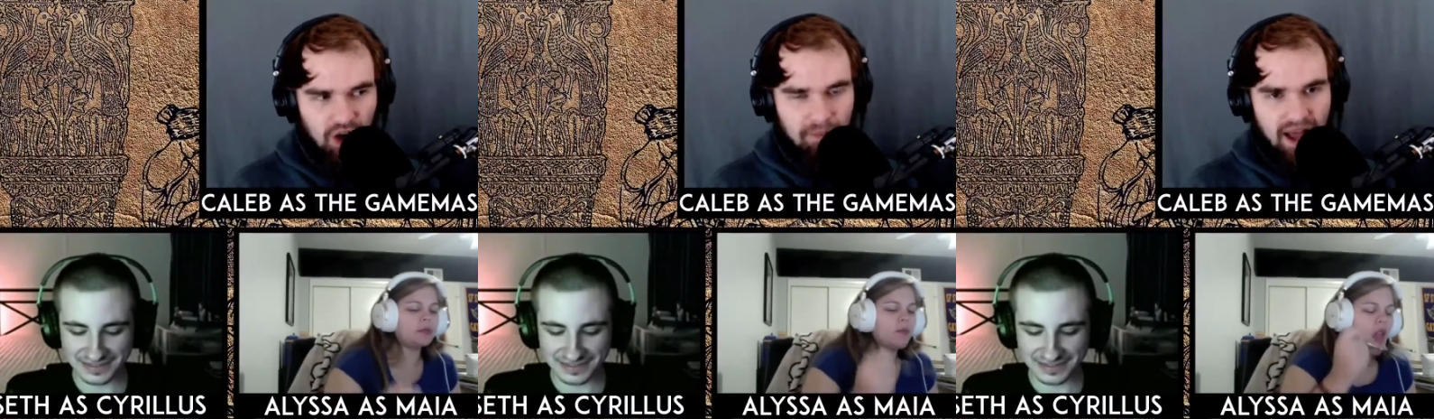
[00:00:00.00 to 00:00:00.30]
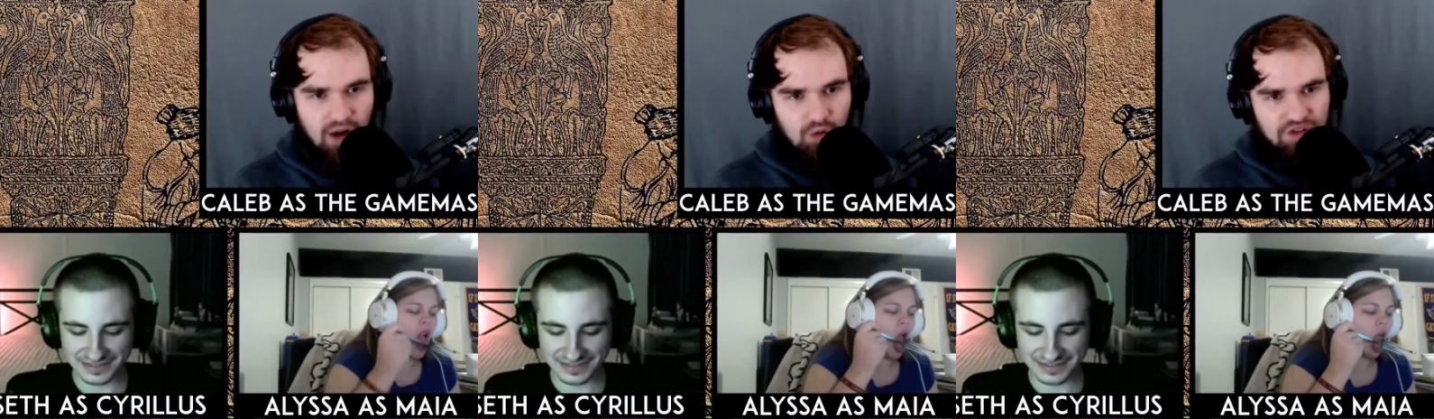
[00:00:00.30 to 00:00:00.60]
Speaker 1: a
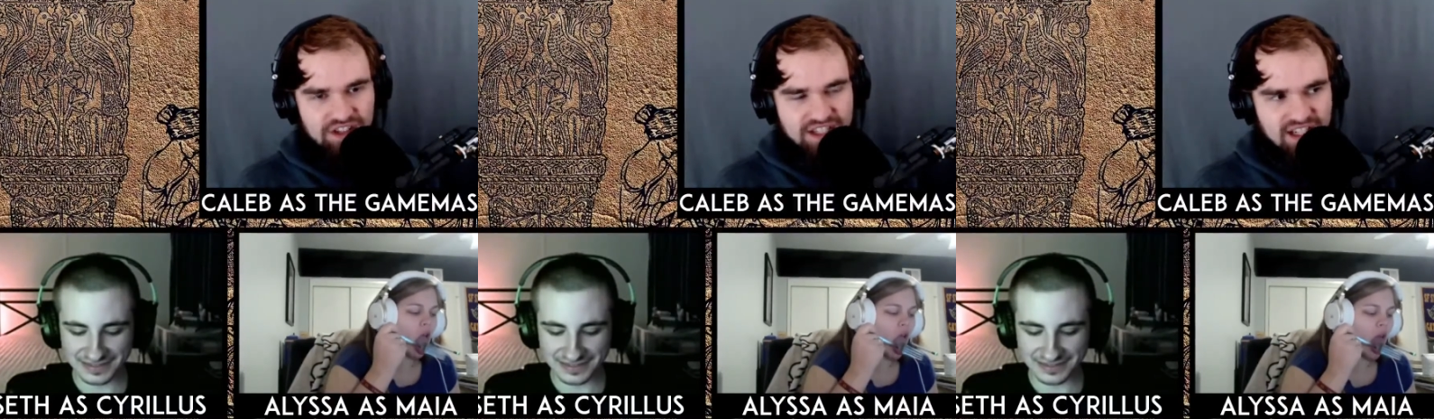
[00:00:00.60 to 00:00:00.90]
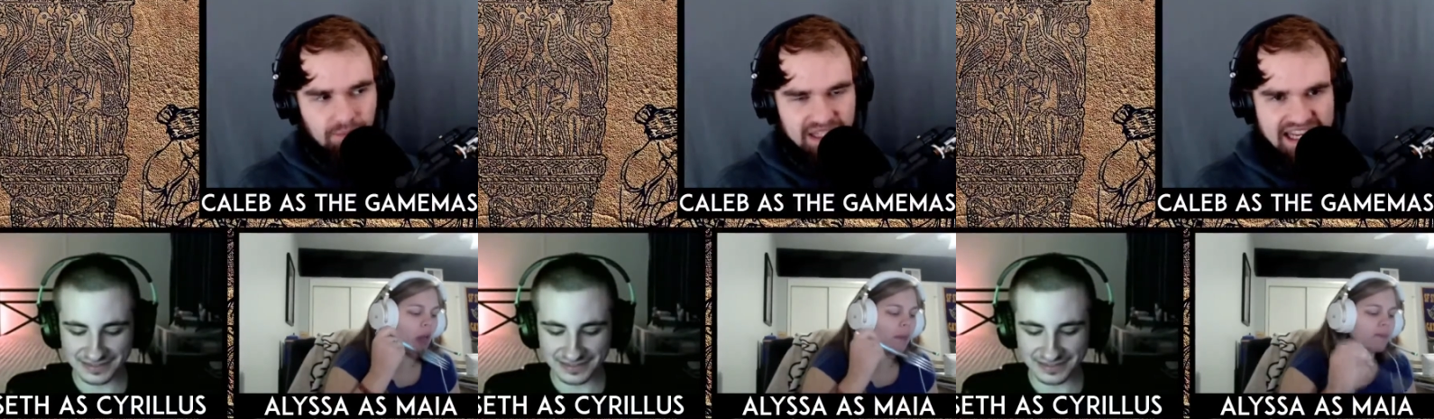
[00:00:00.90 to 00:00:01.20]
power that
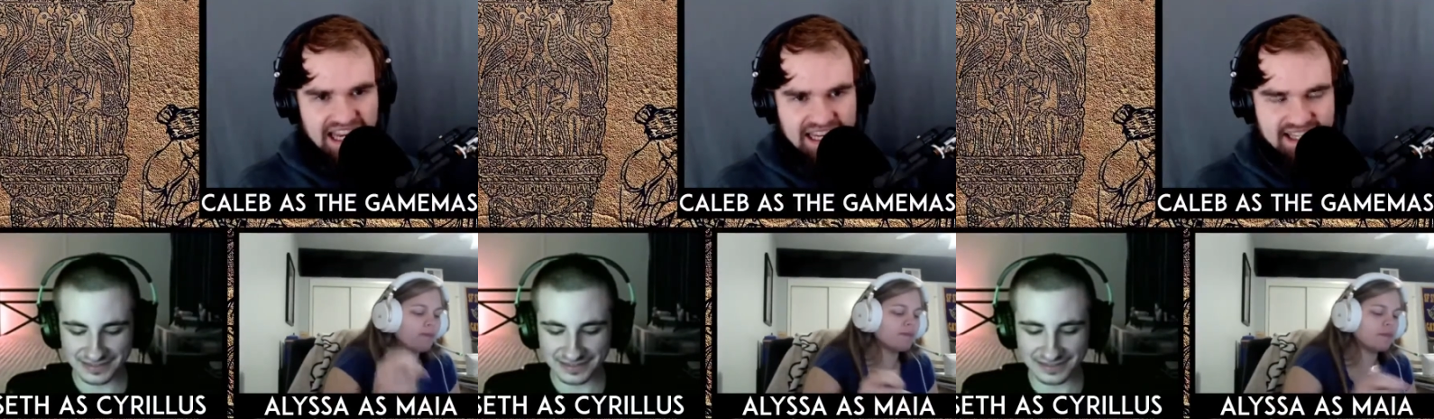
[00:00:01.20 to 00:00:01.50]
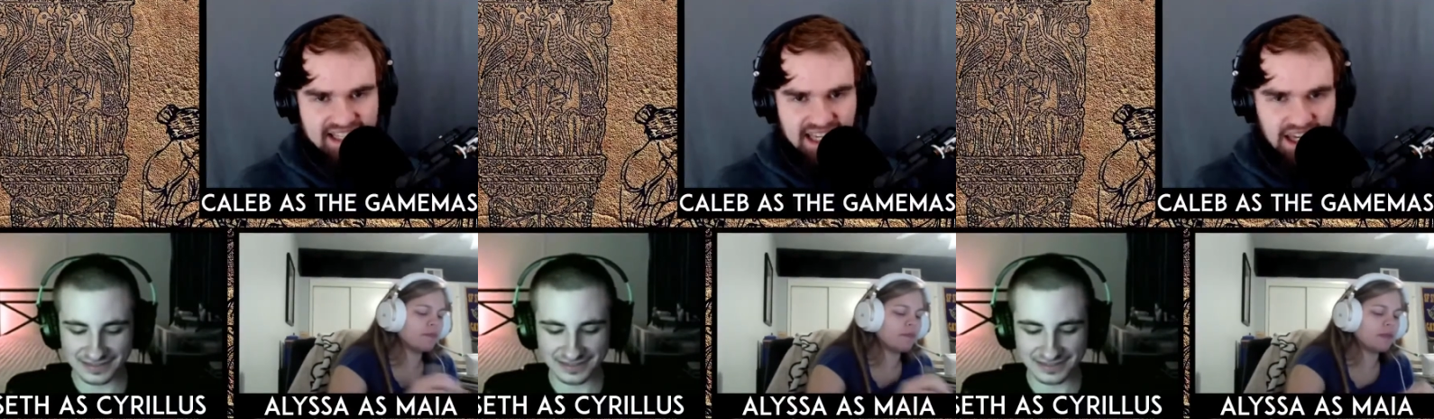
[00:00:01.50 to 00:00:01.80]
does not play
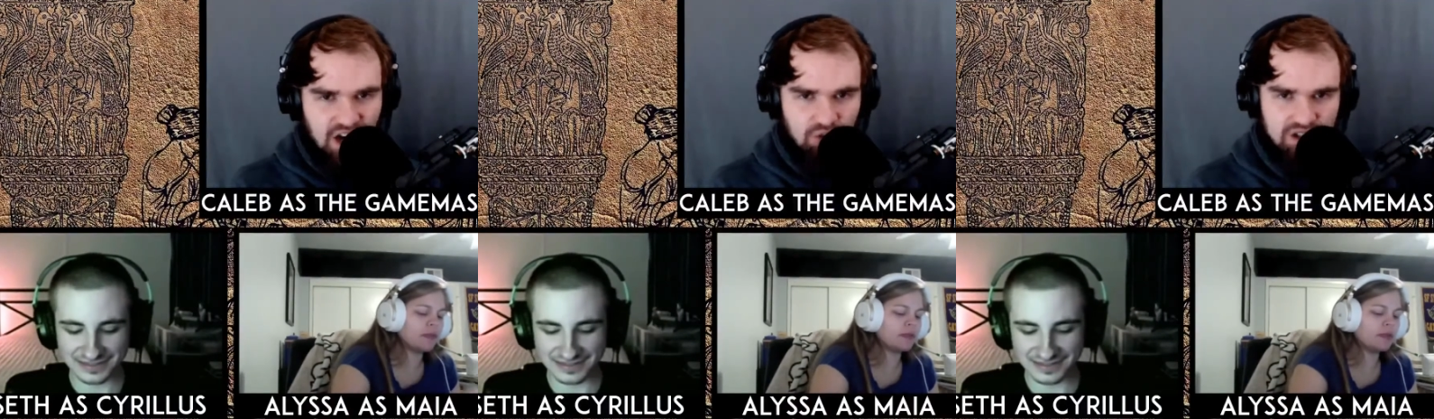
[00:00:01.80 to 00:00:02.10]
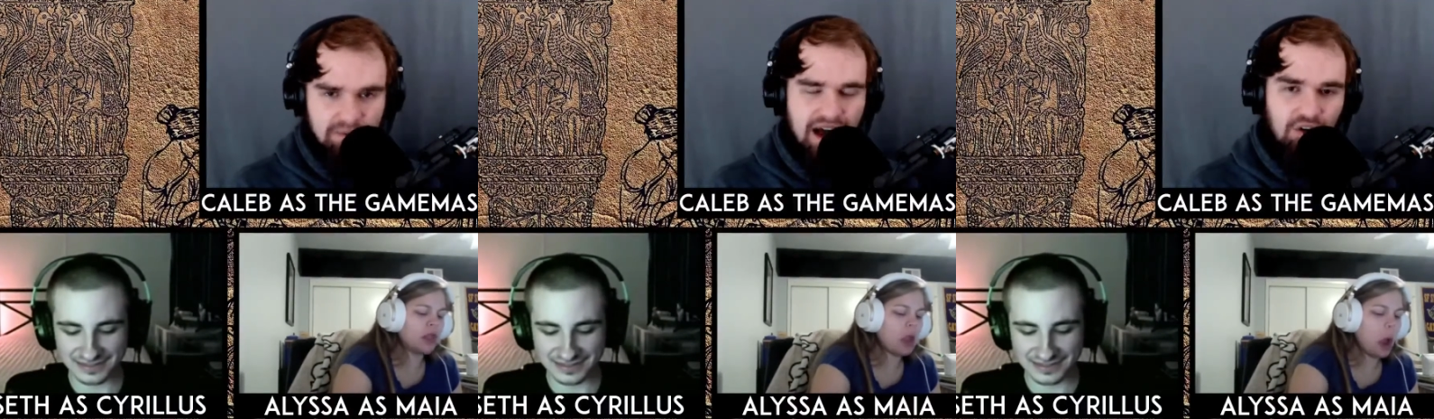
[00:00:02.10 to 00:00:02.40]
nicely
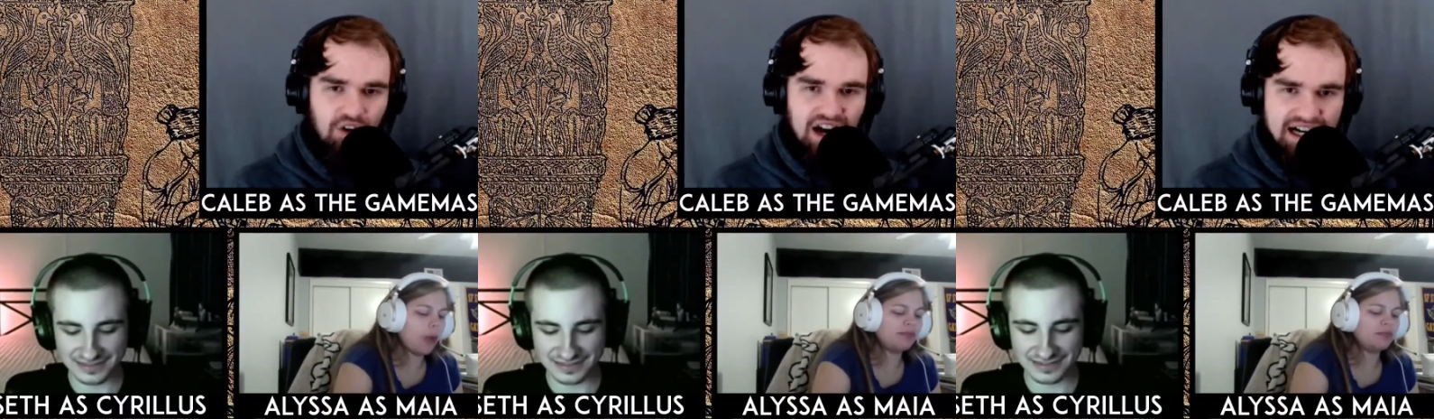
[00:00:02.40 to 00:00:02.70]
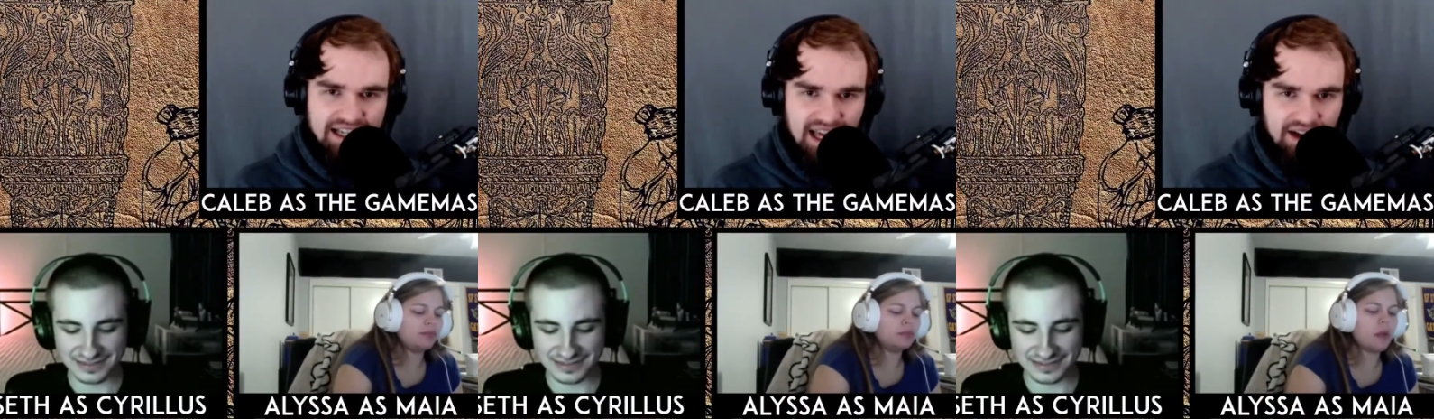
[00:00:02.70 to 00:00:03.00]
with the power
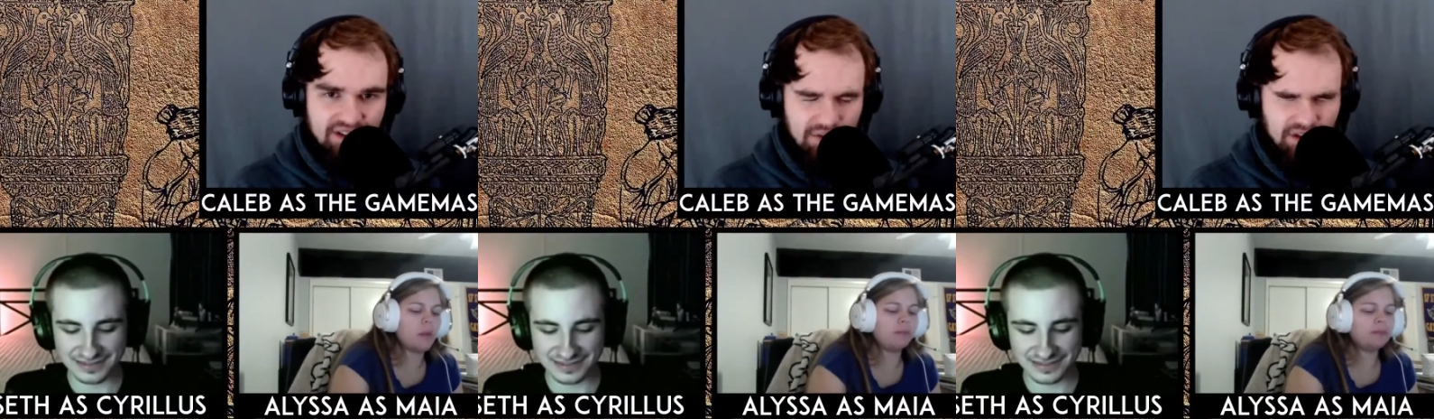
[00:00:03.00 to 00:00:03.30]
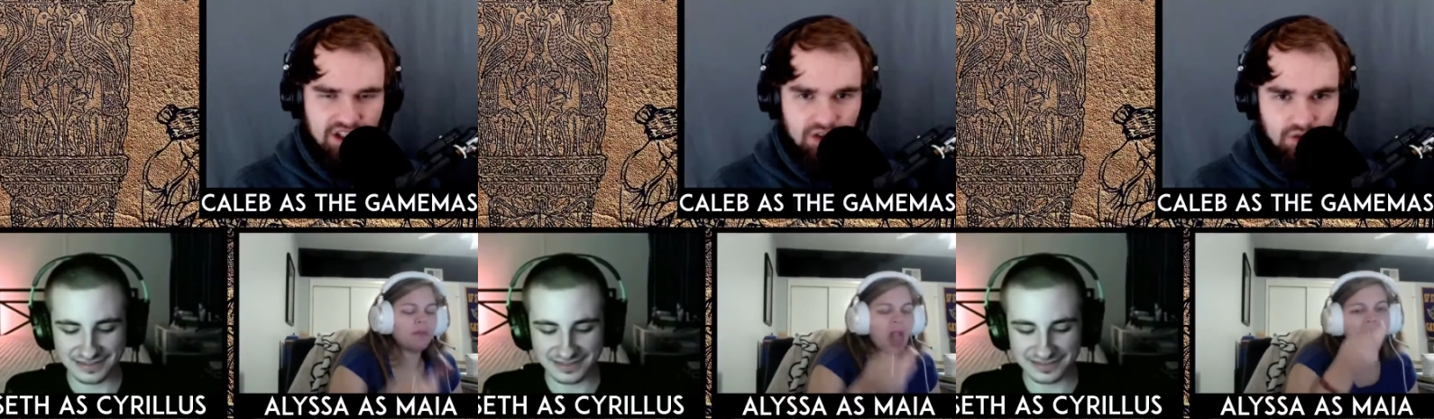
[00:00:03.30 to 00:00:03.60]
I have
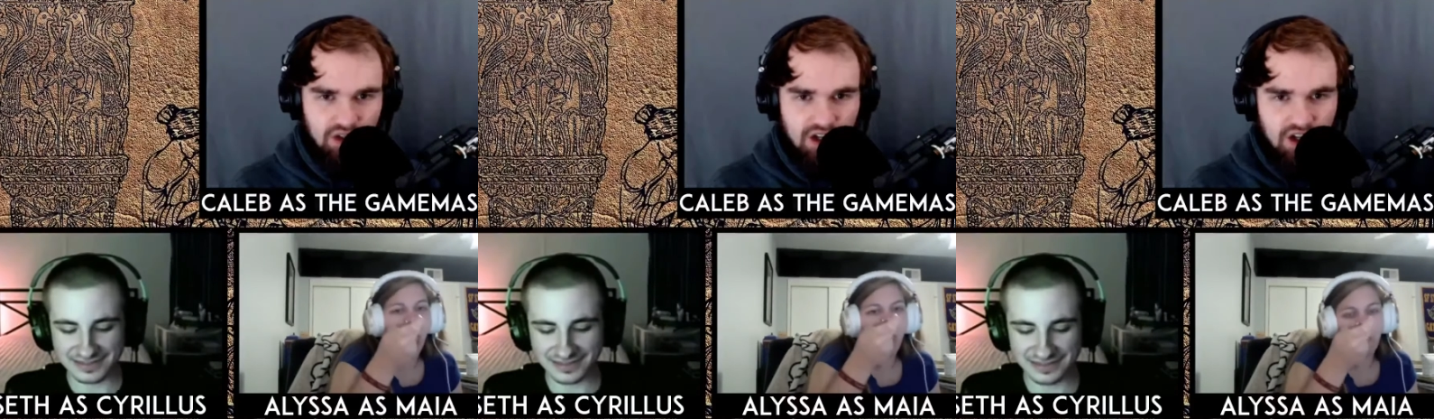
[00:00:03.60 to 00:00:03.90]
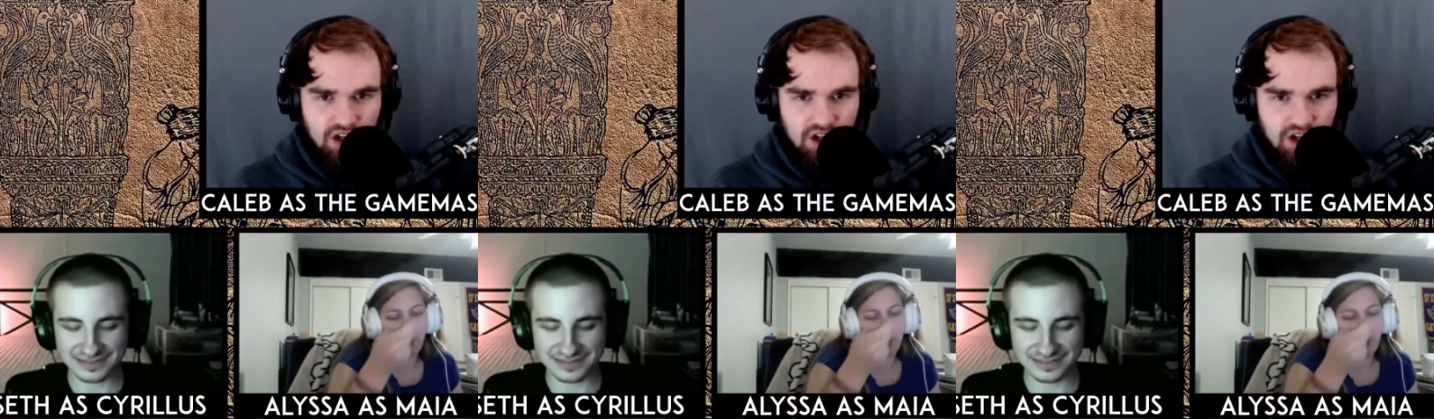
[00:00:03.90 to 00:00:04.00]
given you.